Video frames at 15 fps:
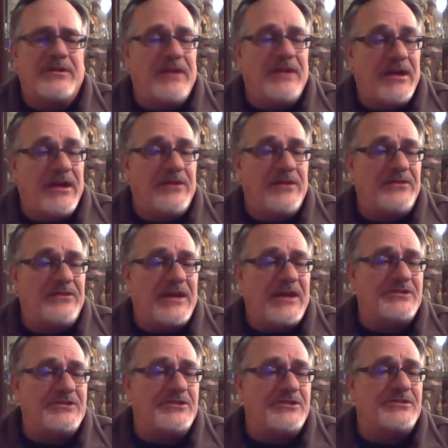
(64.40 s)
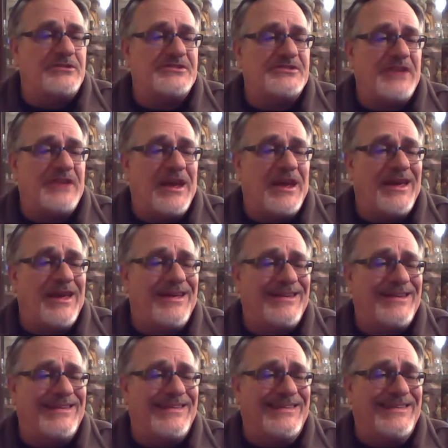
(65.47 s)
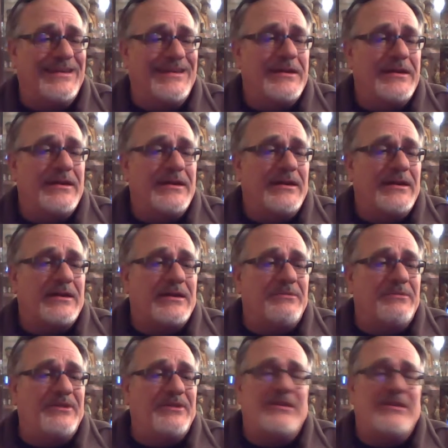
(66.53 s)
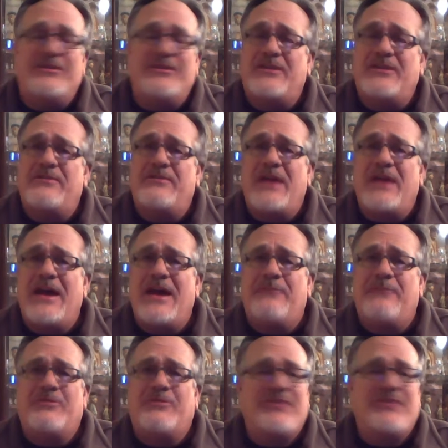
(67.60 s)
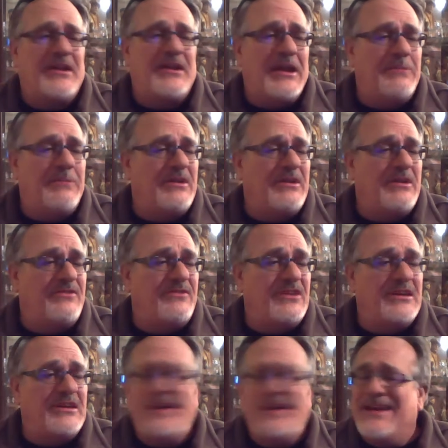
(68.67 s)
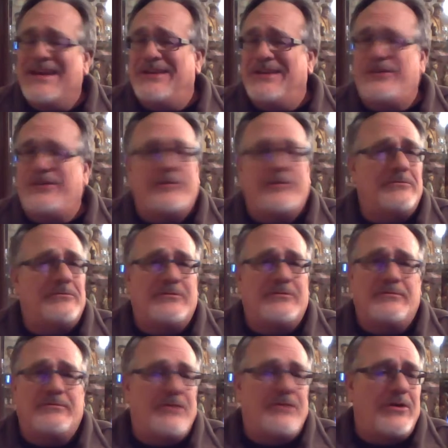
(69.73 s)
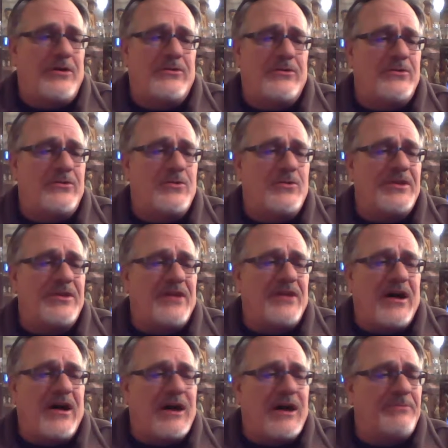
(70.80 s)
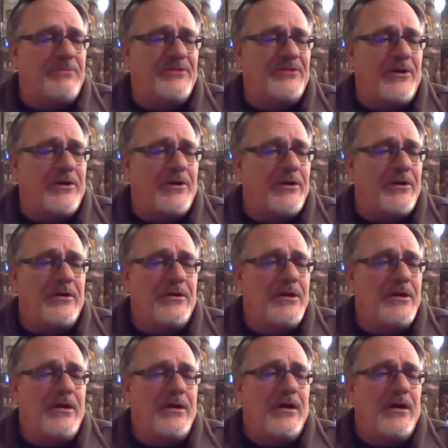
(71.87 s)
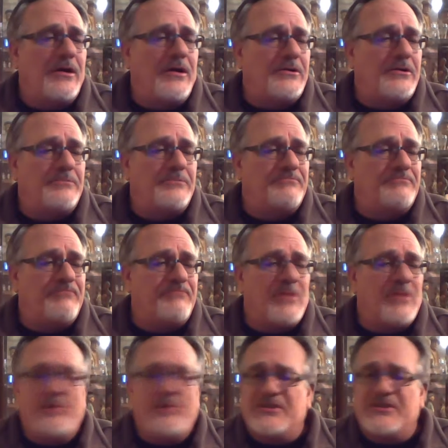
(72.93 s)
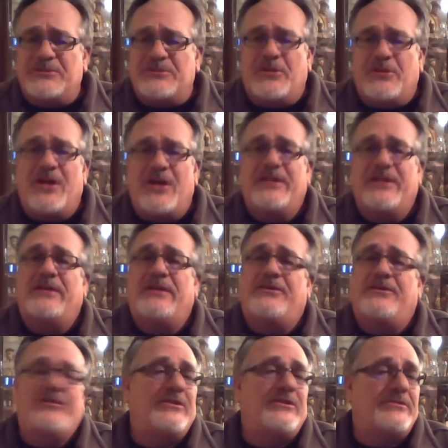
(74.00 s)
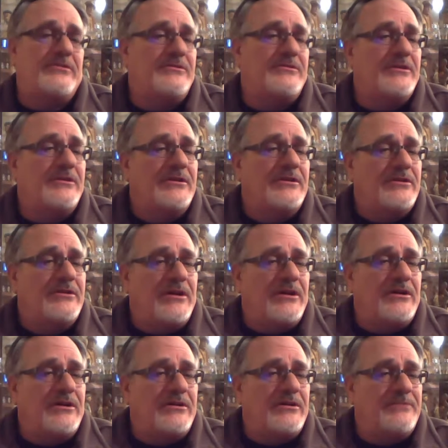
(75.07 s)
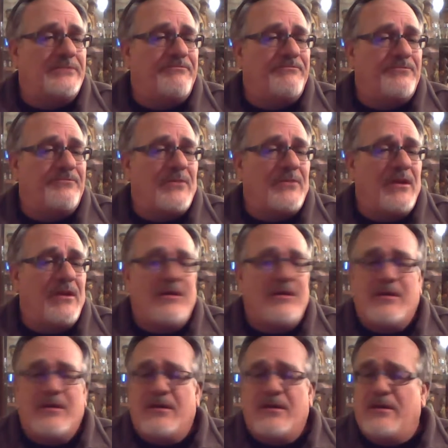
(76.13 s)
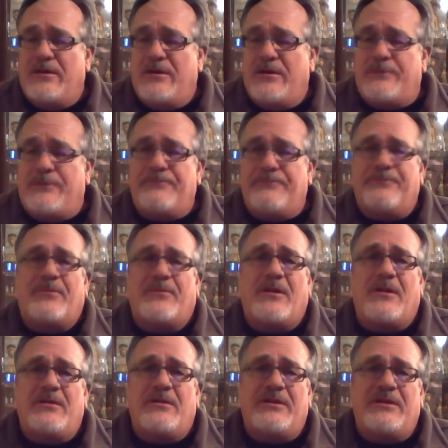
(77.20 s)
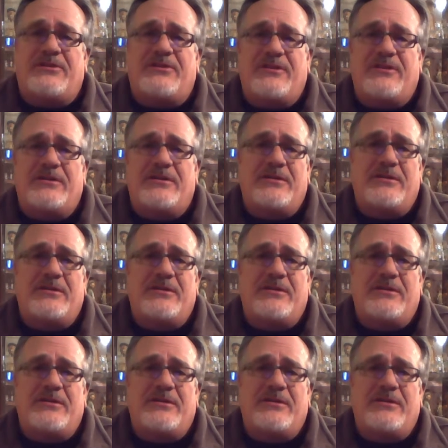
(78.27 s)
as adjuncts, and comes in at 7.5% ABV. Don't know what the hops are, but it's a blonde ale, so um, you know, let's go